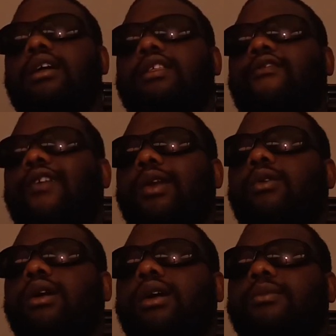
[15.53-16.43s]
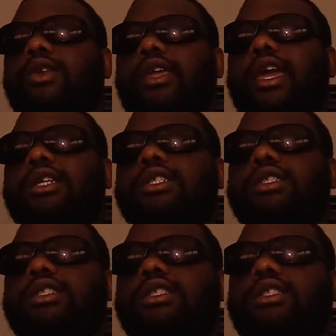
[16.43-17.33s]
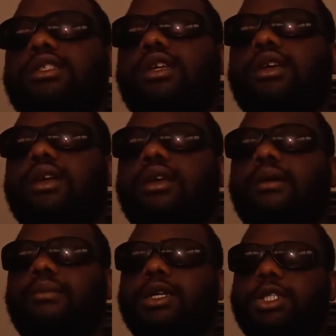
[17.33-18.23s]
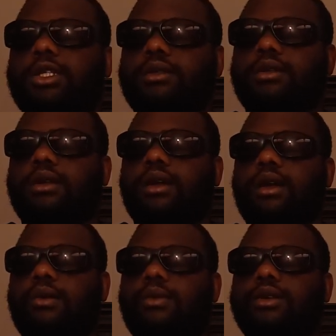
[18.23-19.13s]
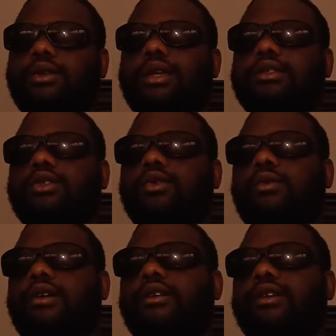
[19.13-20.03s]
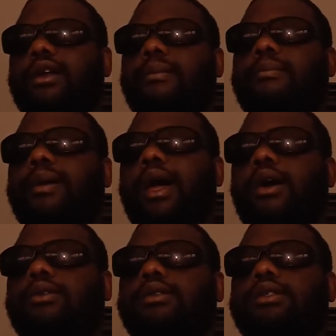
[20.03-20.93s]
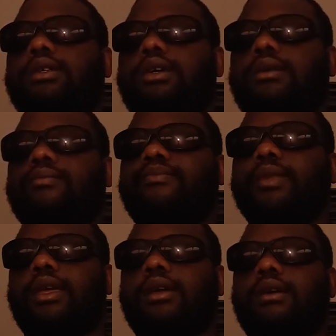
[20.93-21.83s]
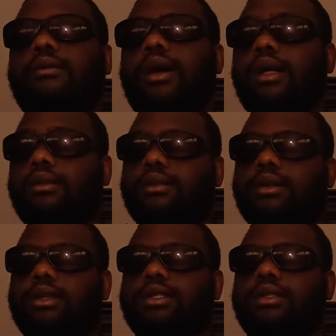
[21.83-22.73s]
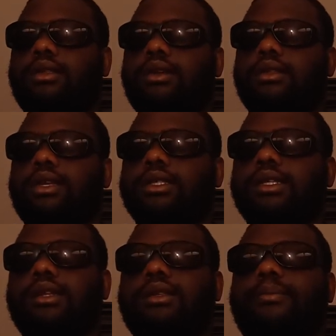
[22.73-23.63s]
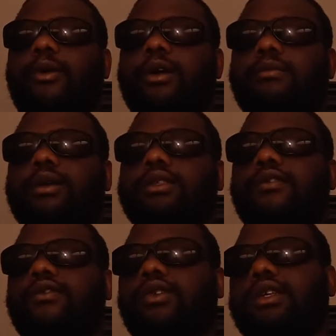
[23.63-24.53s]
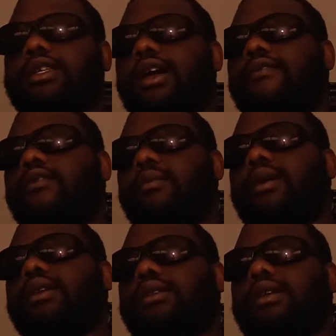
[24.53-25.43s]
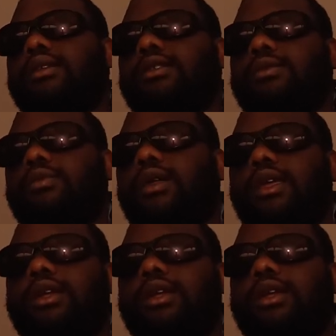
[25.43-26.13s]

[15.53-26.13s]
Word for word: the Federal Communications Commission. Uh, what do they do? What are they about? Um, well, it's this is a department of U.S. government that's really